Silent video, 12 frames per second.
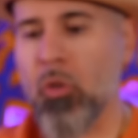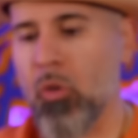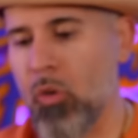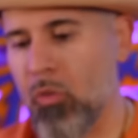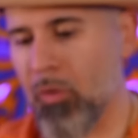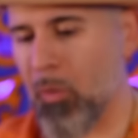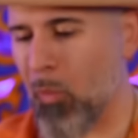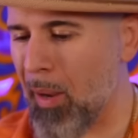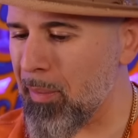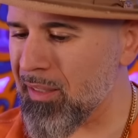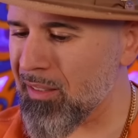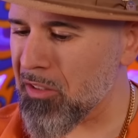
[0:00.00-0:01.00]
all over it. Why
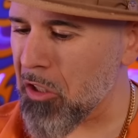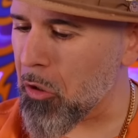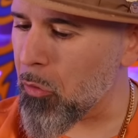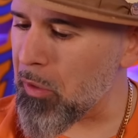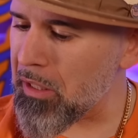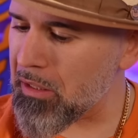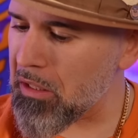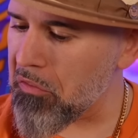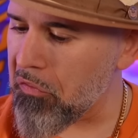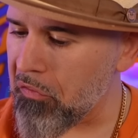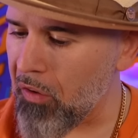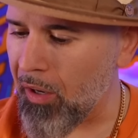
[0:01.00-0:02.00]
am I such a greasy
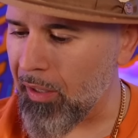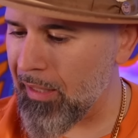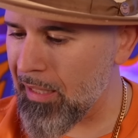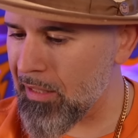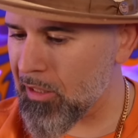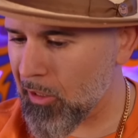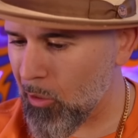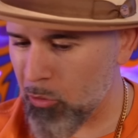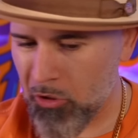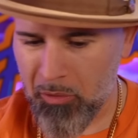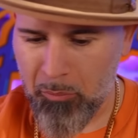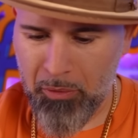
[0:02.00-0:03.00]
fuck? It is
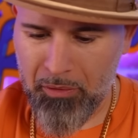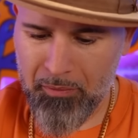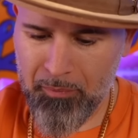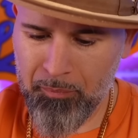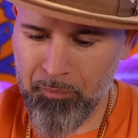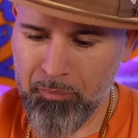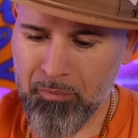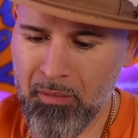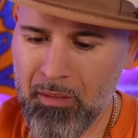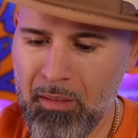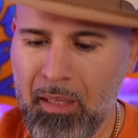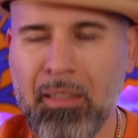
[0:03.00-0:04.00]
lotion, but
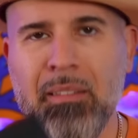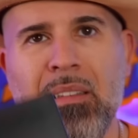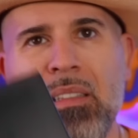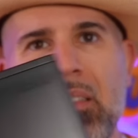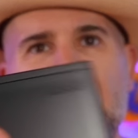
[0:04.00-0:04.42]
like this